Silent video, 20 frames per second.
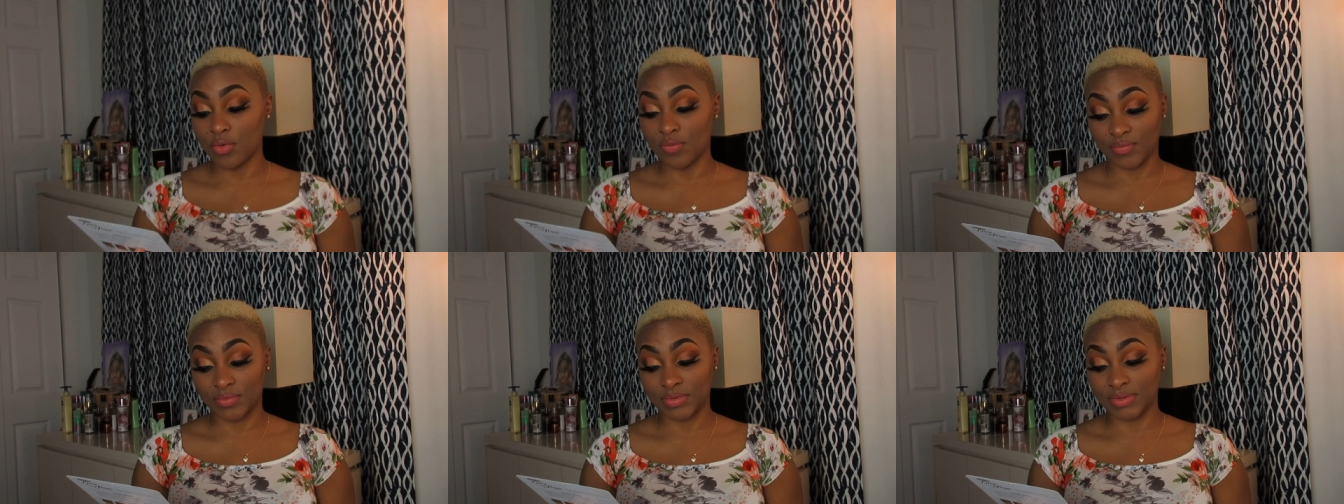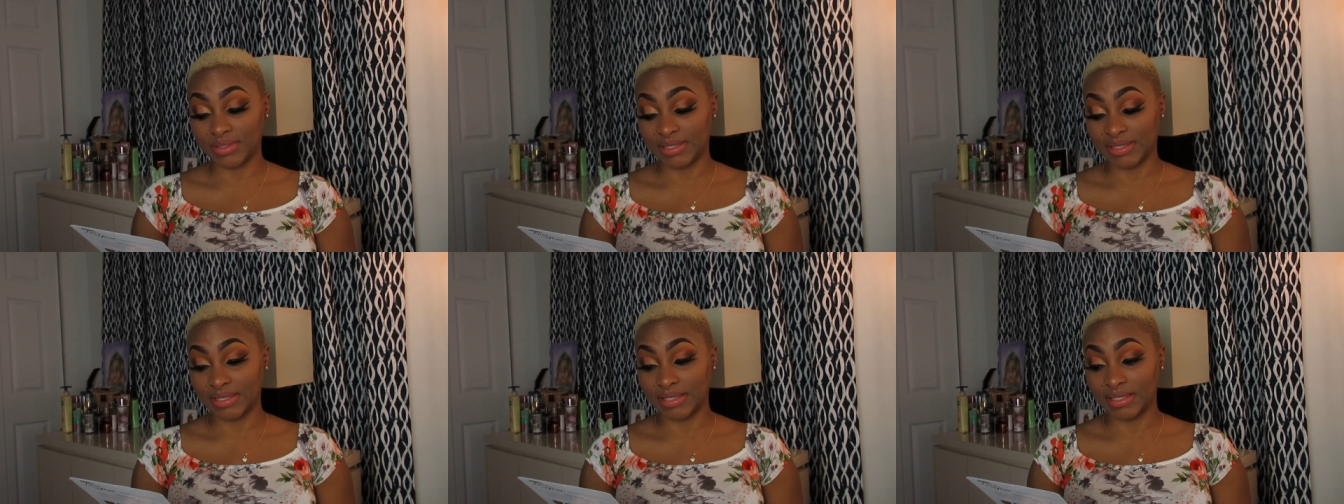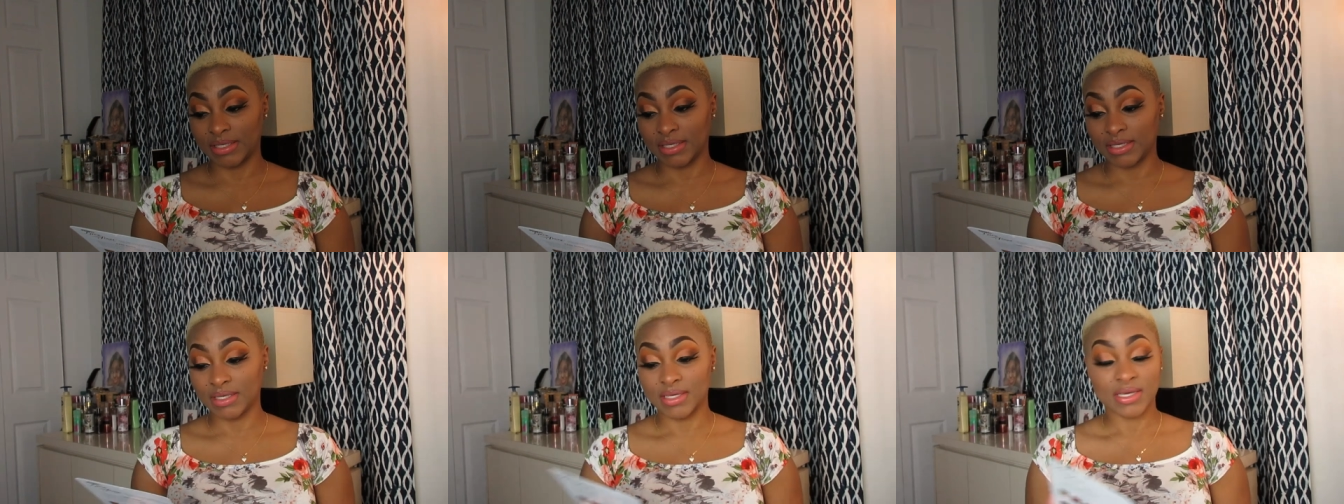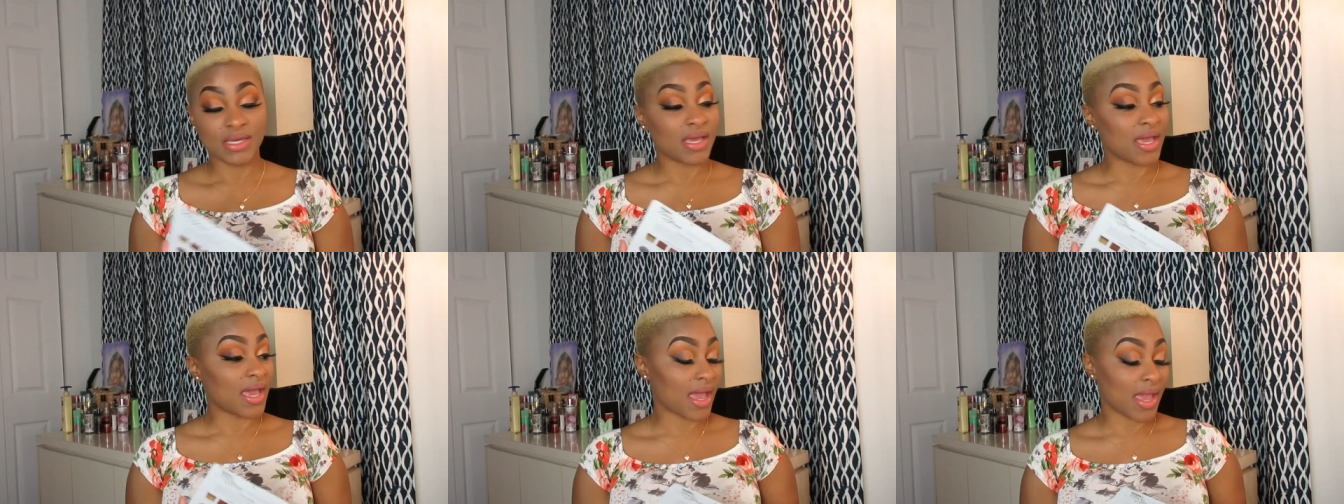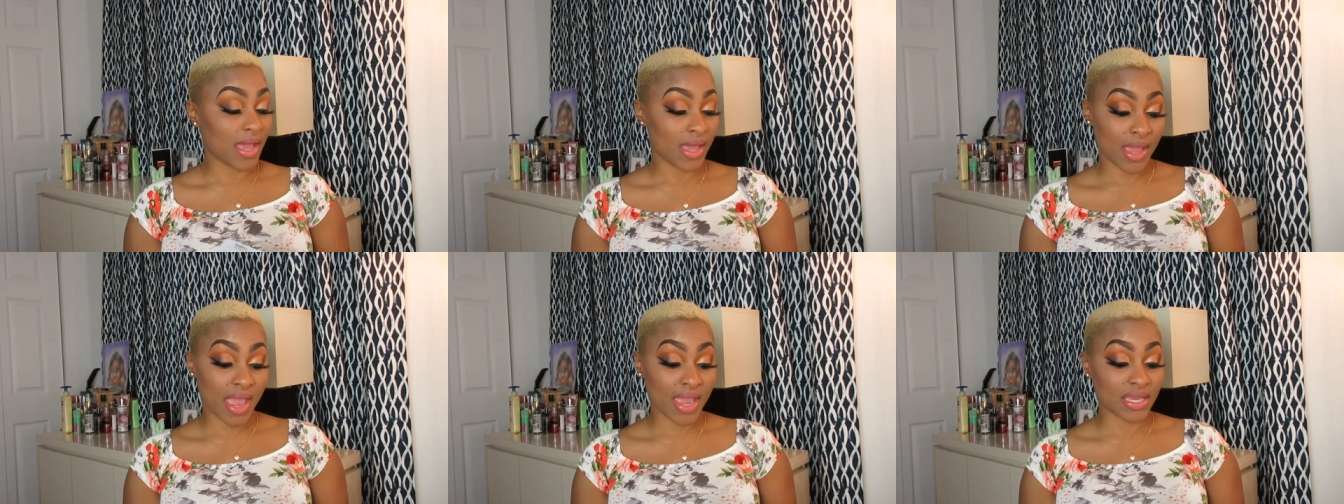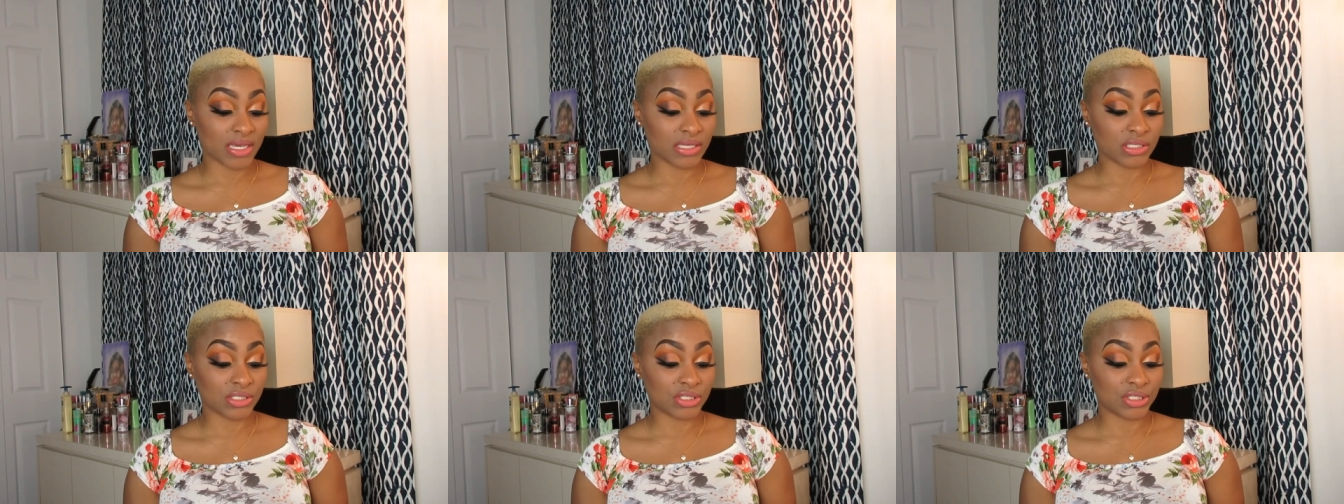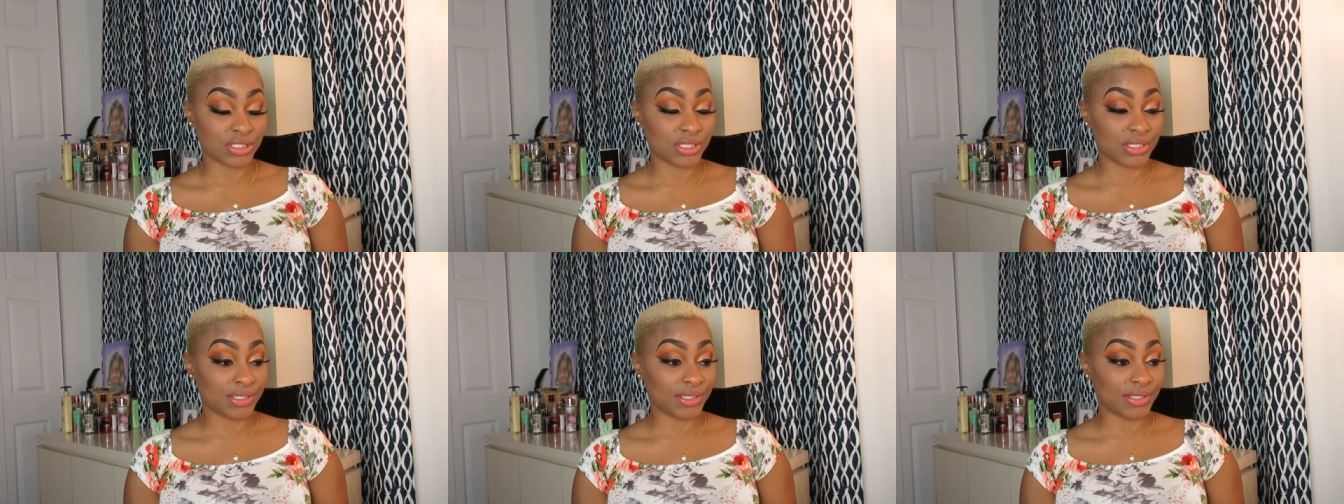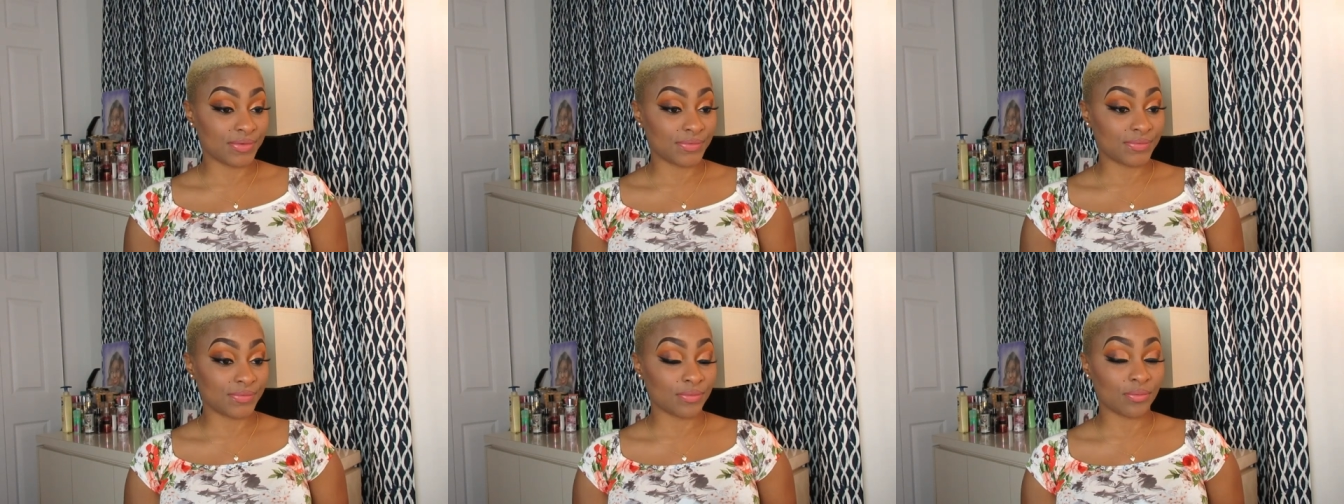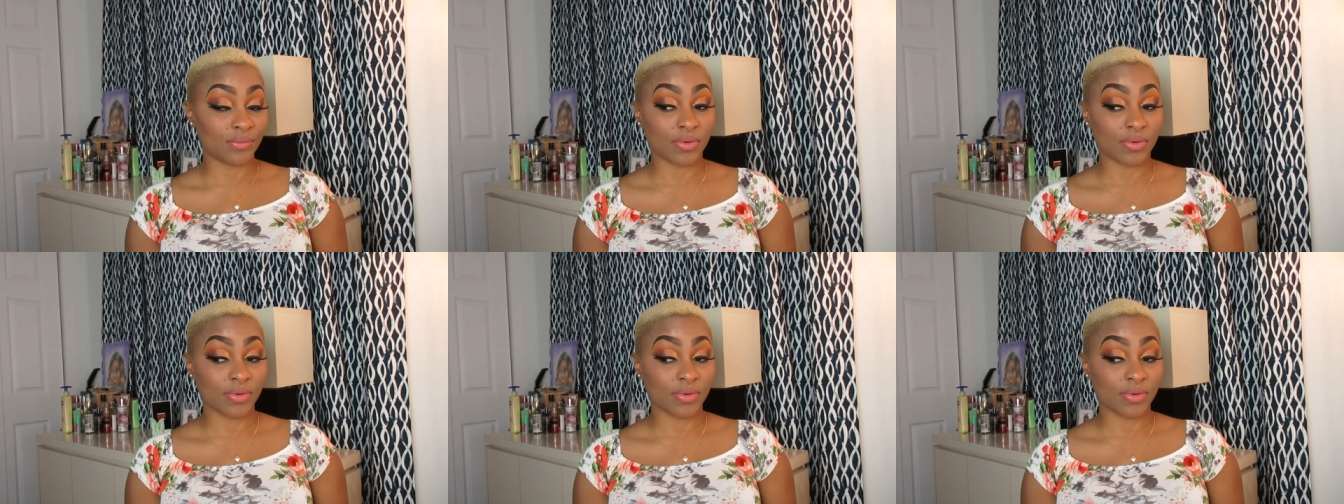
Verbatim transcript: hopefully I can achieve